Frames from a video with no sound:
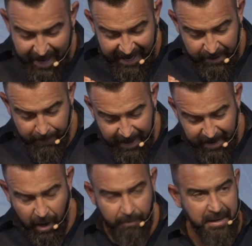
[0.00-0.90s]
It may
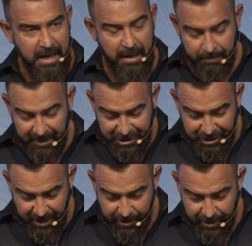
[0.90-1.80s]
not be a
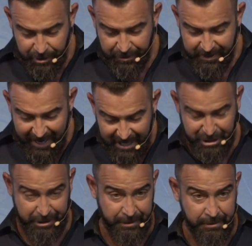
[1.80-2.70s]
missionary to the
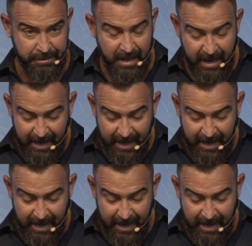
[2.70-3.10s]
nations.